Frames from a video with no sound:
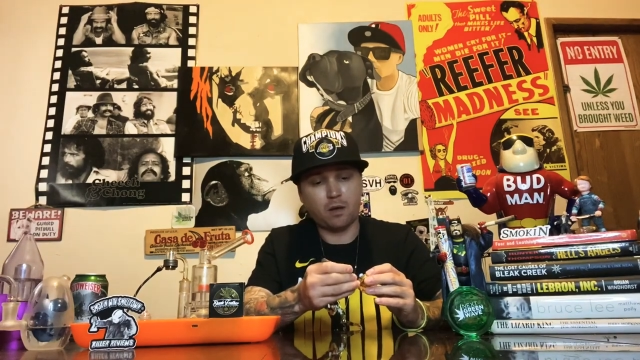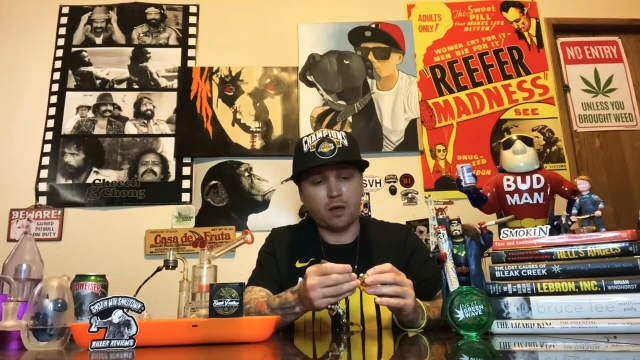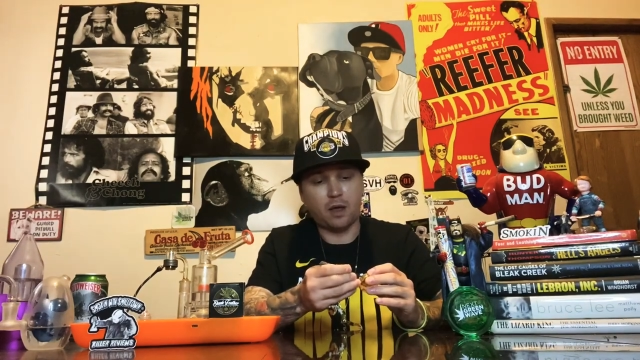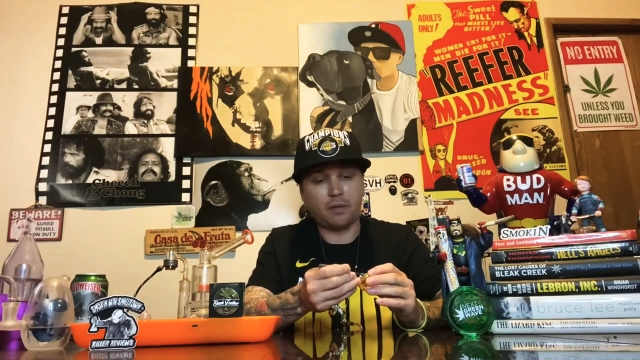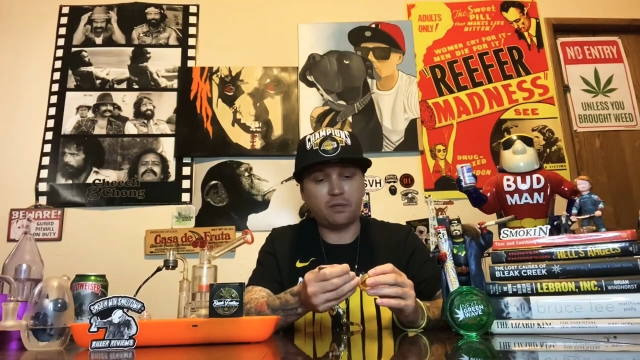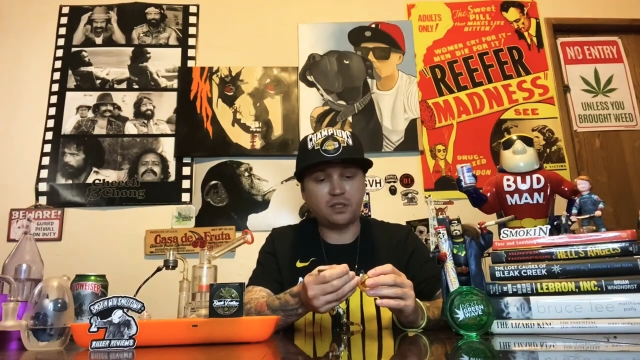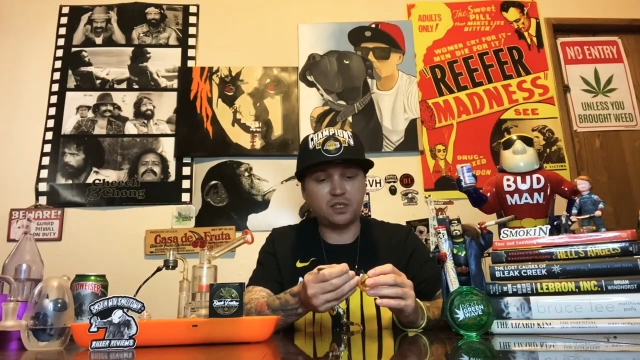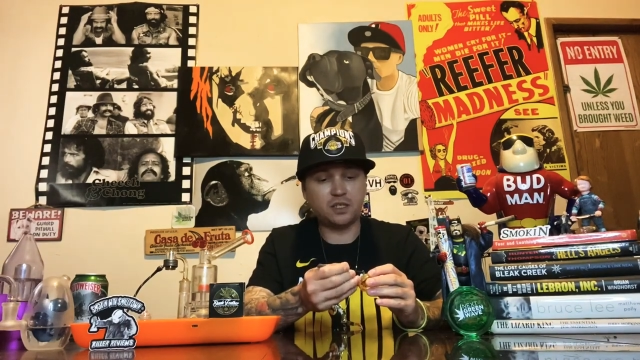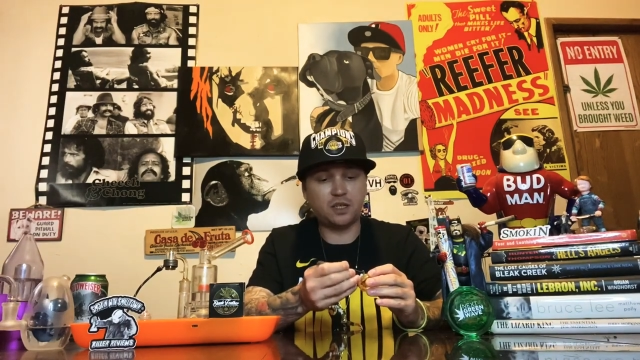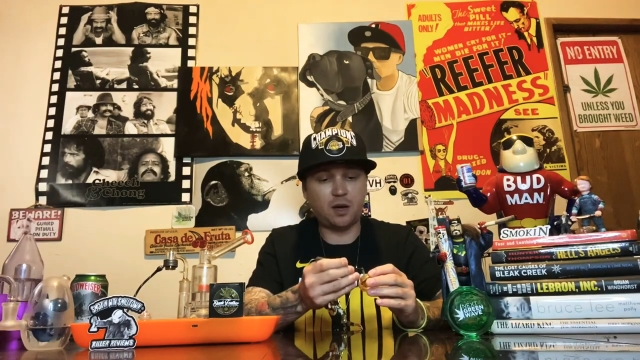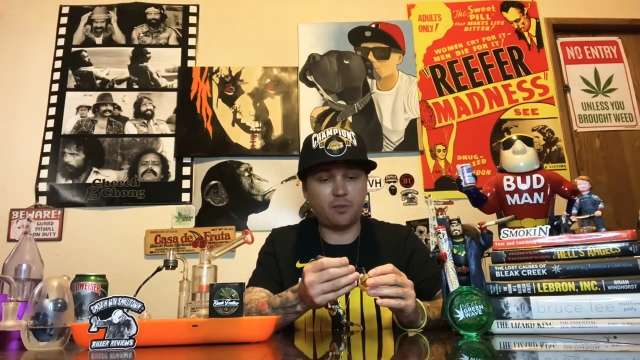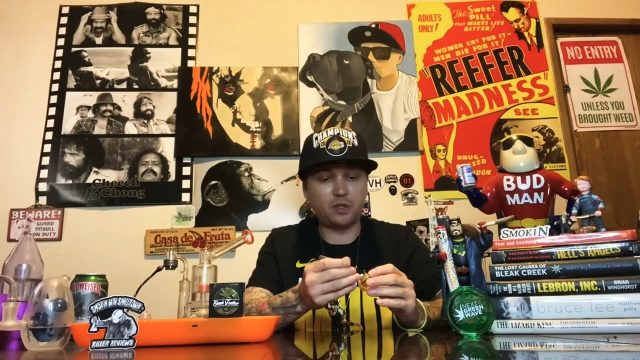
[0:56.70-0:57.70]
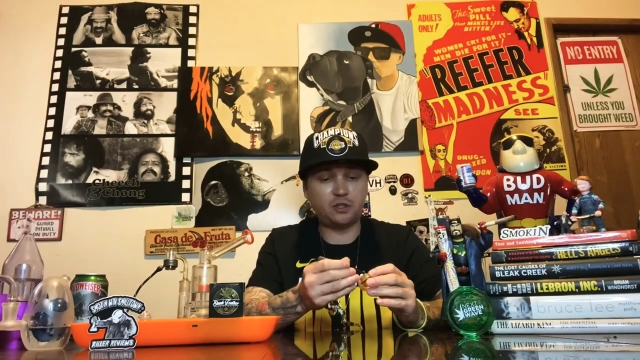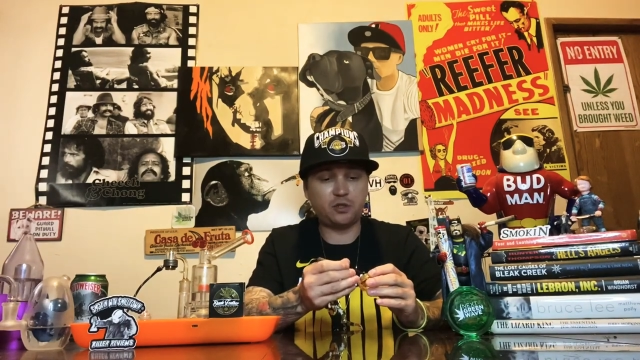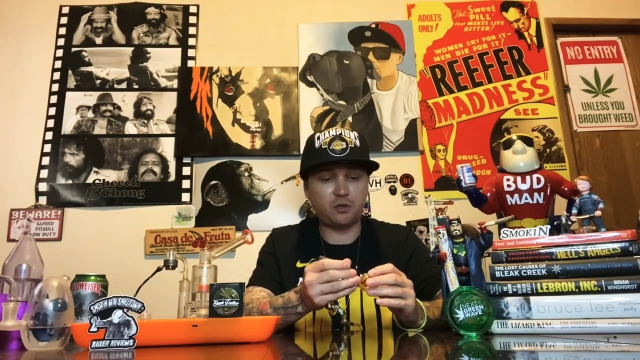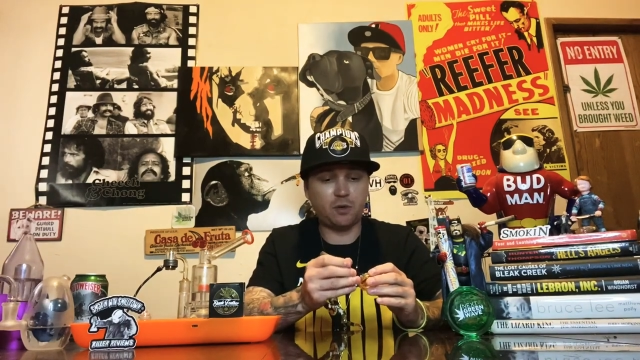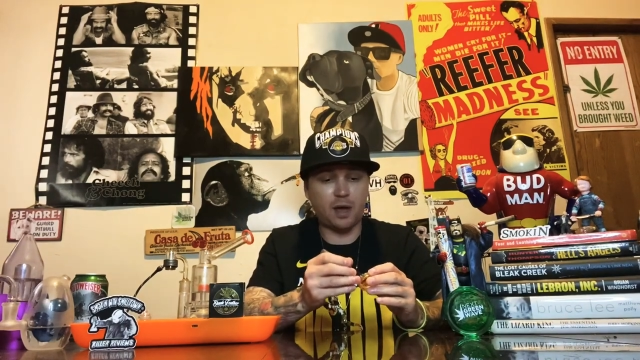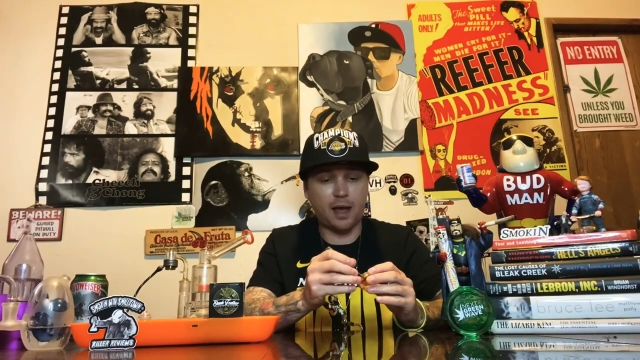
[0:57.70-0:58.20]
And this is coming to
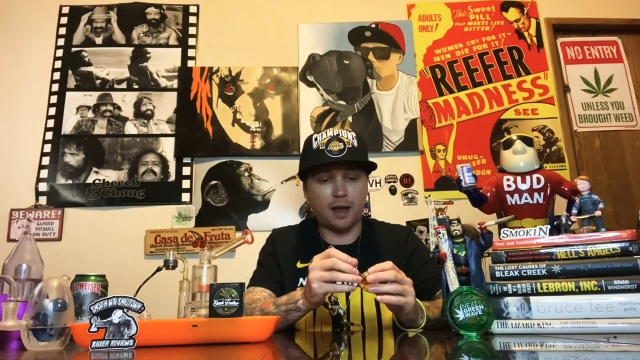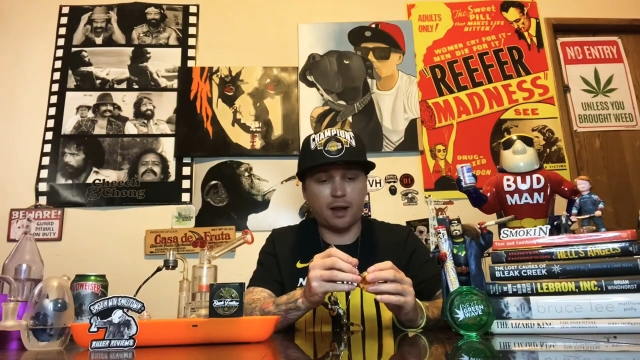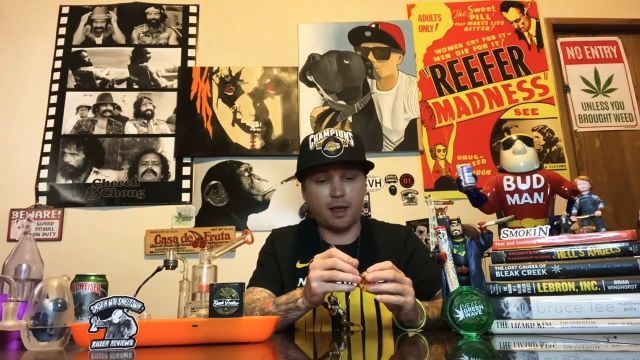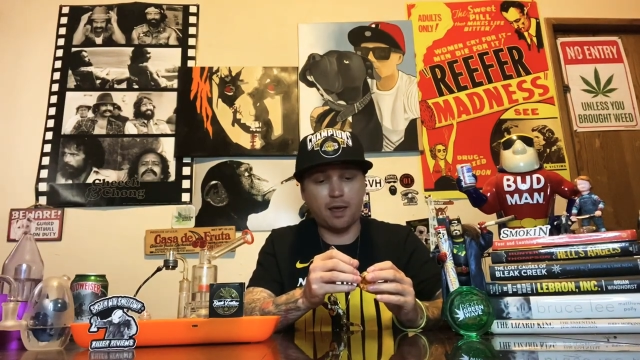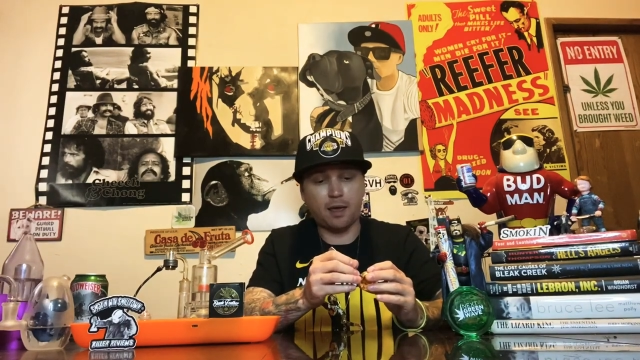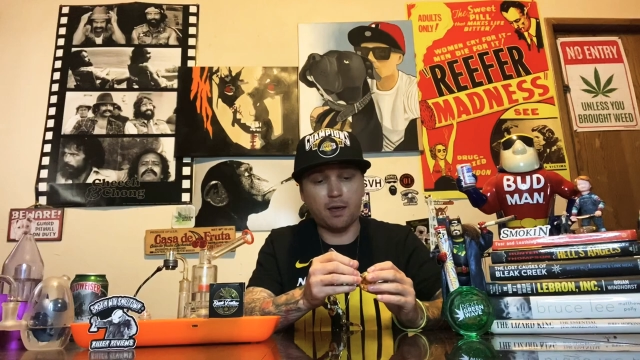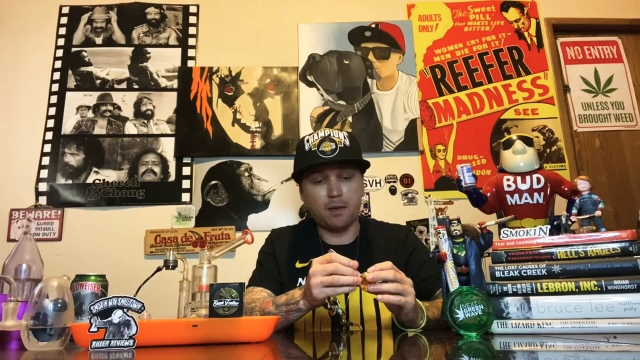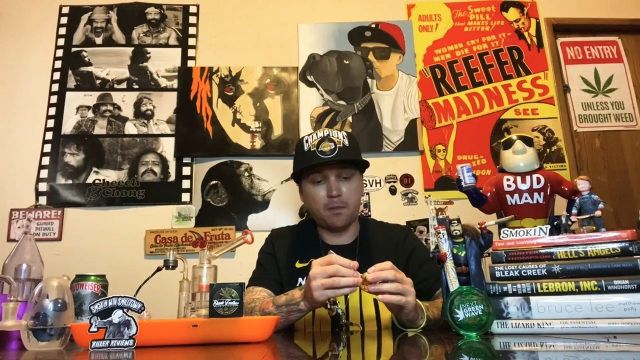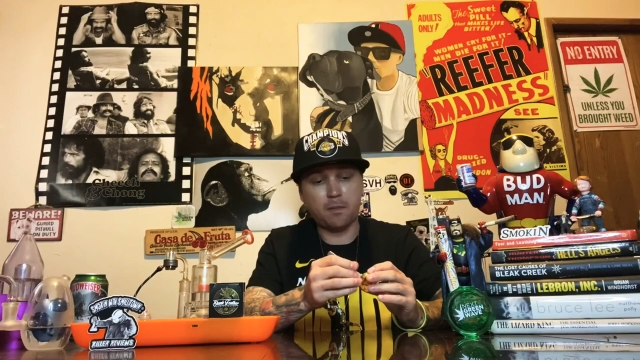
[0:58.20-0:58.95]
you at a...